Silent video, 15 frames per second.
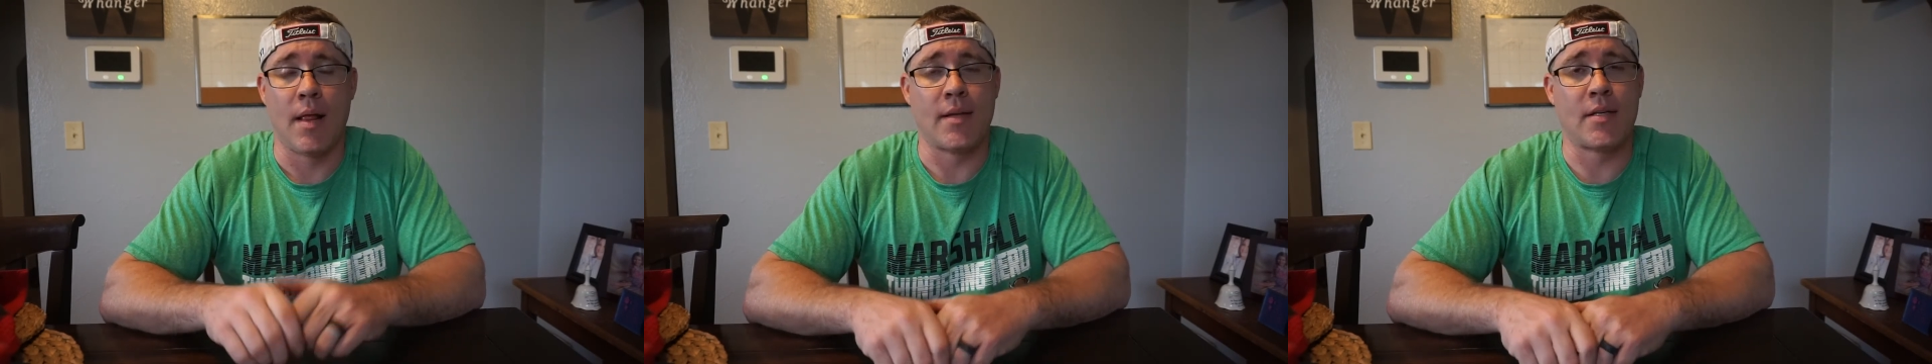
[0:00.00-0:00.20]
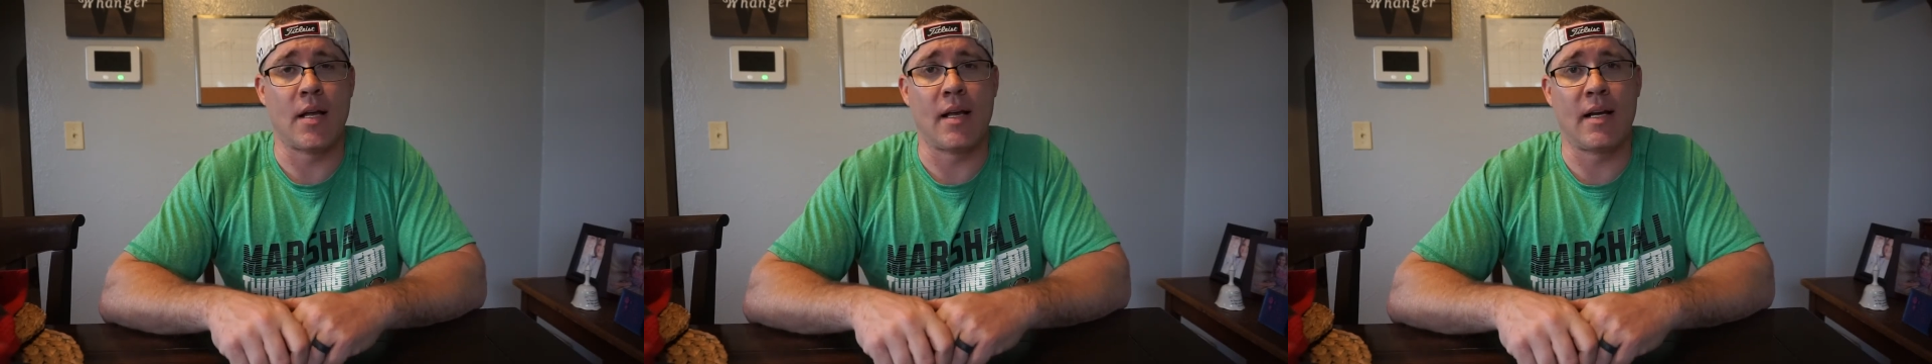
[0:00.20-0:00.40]

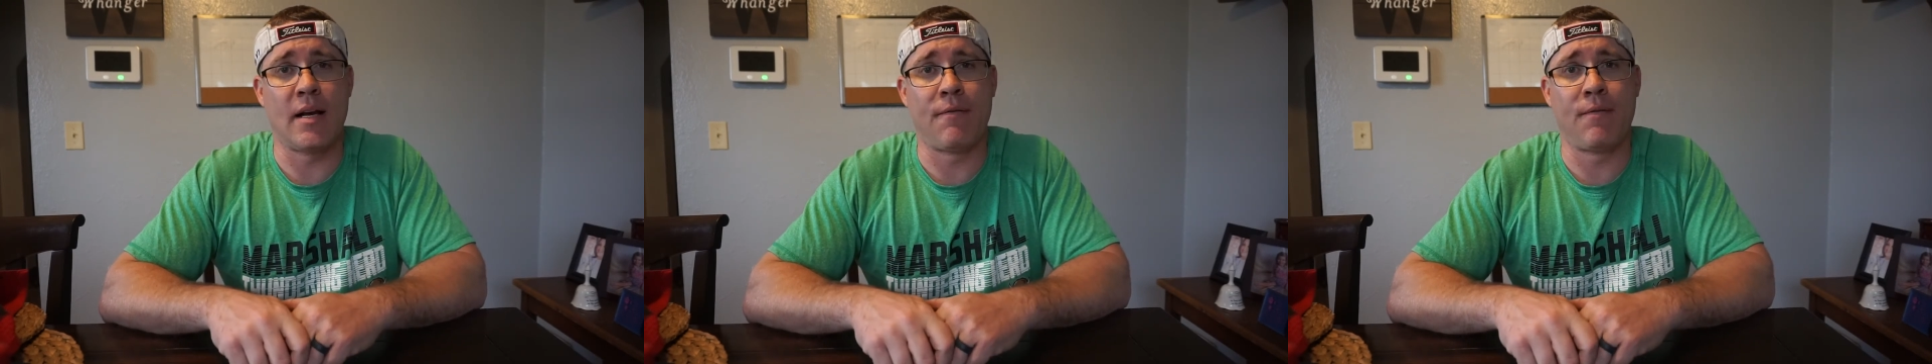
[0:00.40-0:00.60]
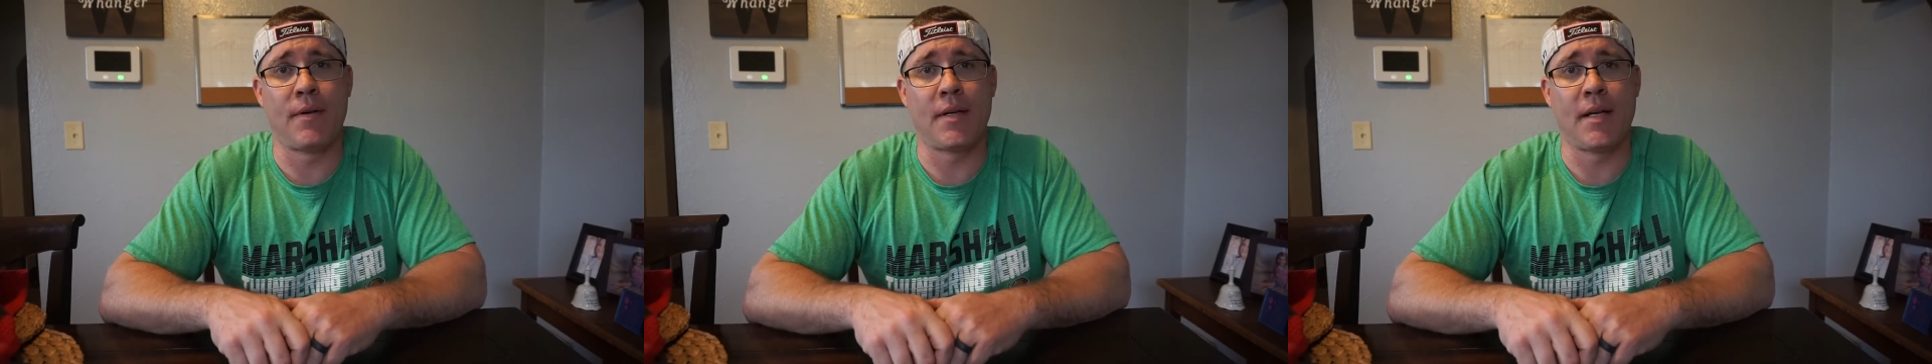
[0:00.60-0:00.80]
That's all I
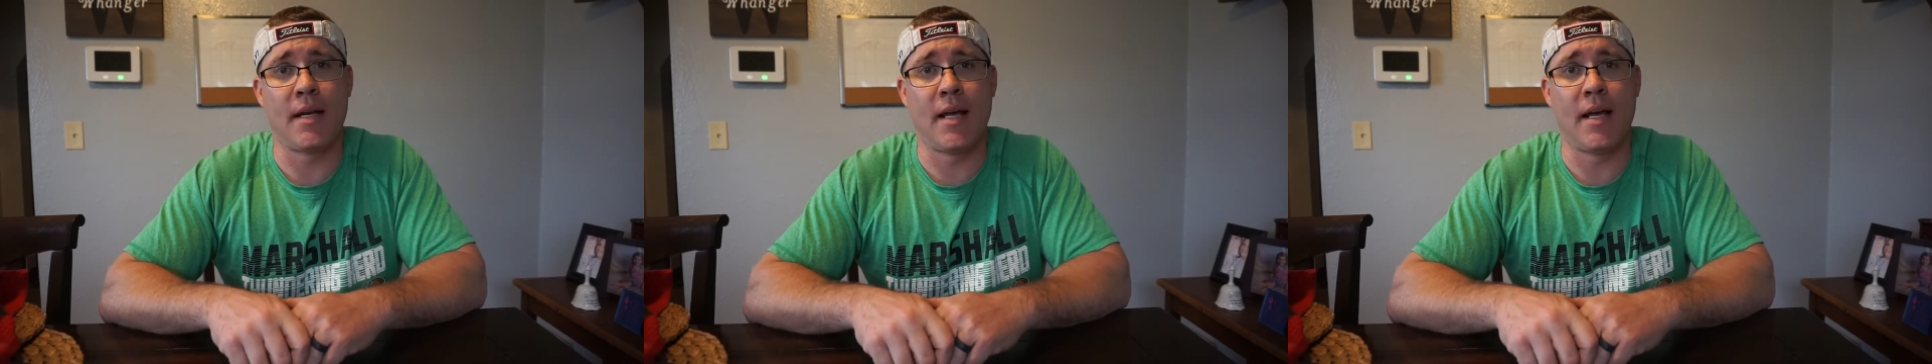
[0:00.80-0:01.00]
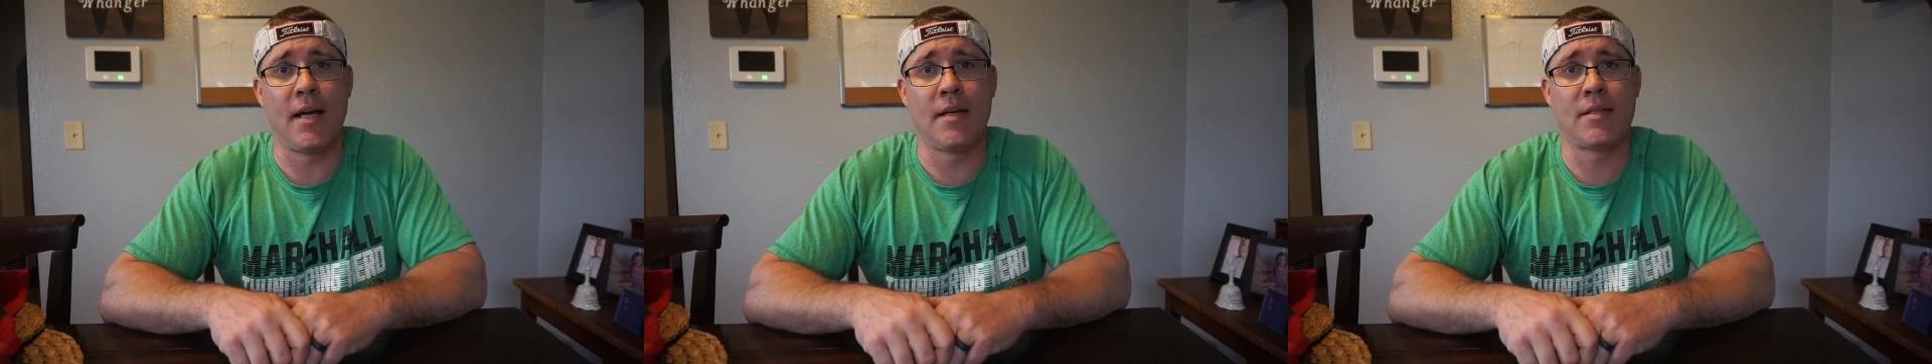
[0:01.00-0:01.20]
got for
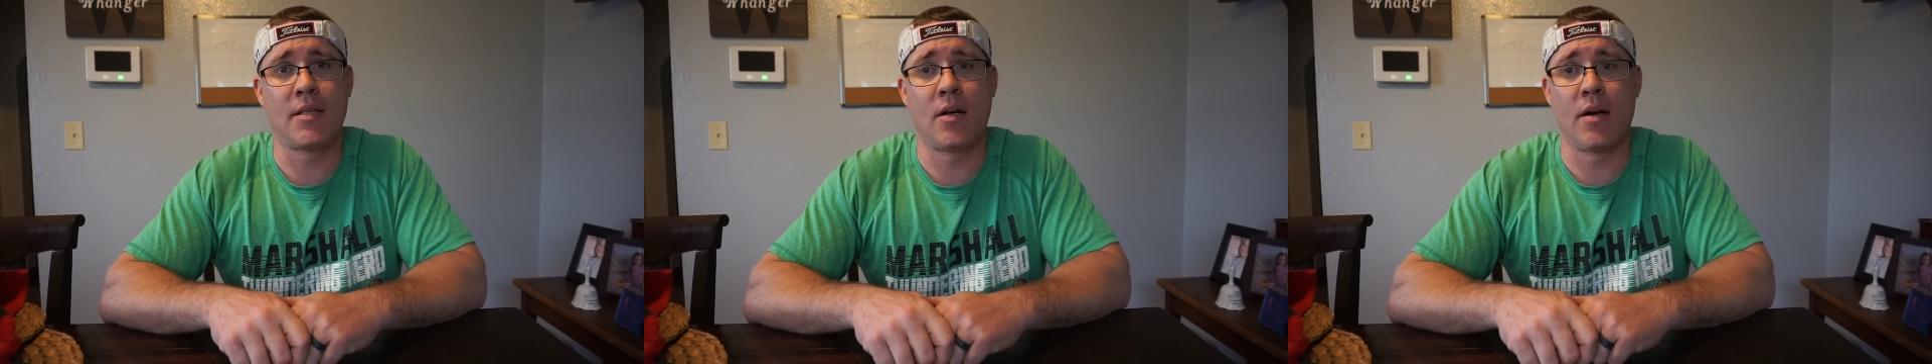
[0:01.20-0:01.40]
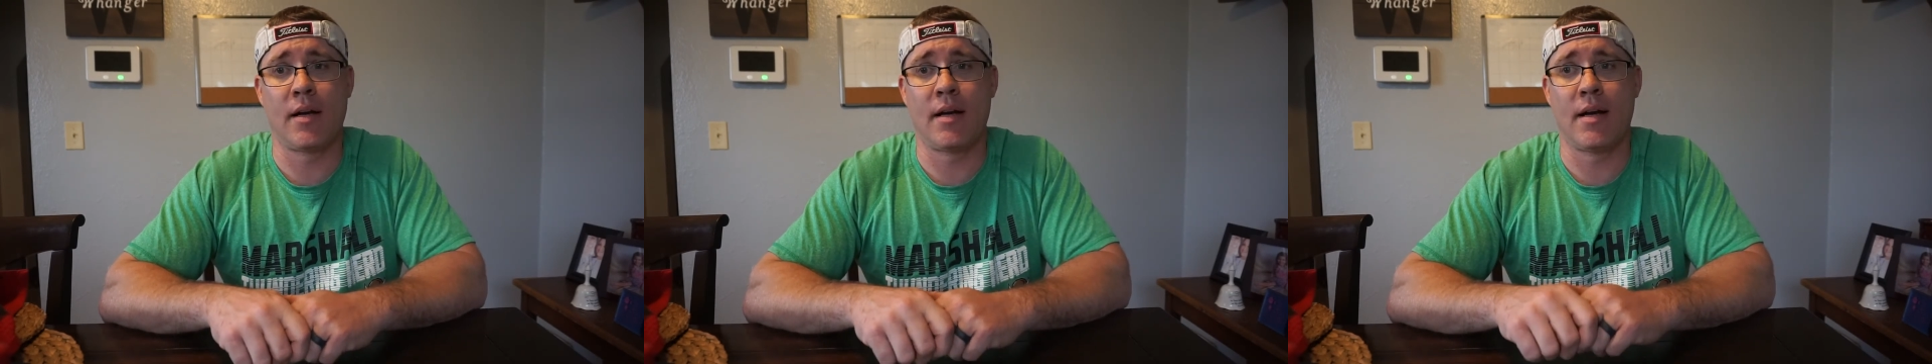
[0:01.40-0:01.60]
today.
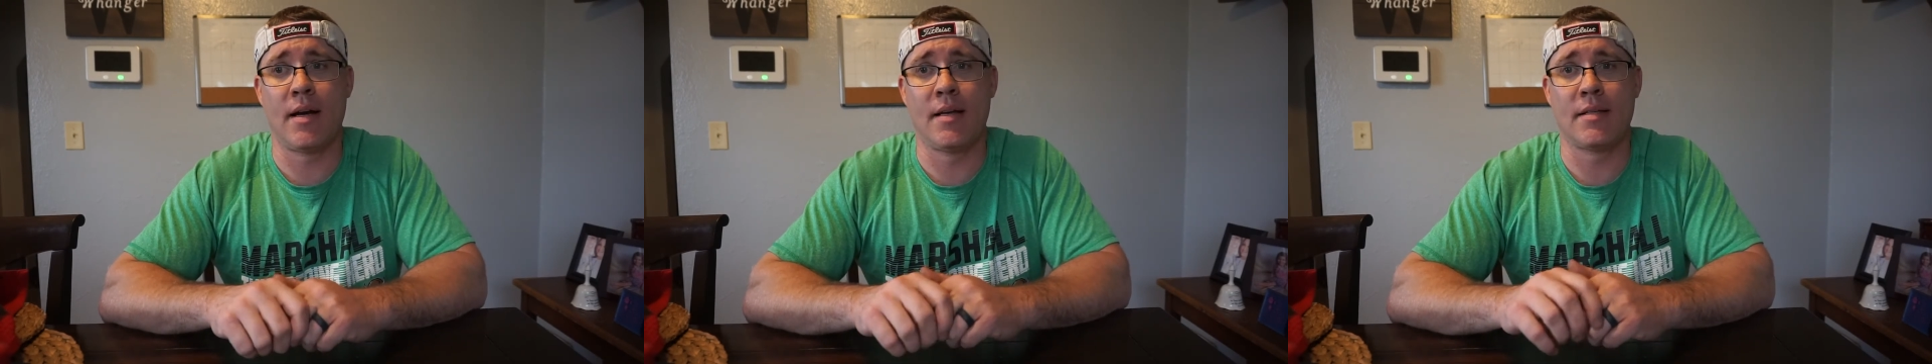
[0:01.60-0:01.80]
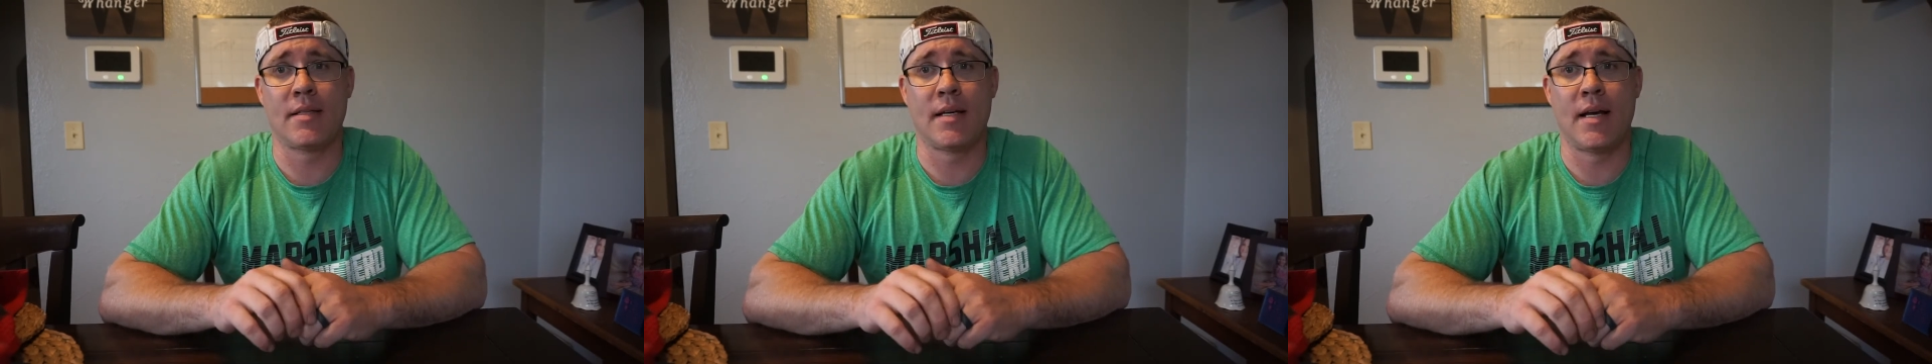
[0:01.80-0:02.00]
Sorry guys,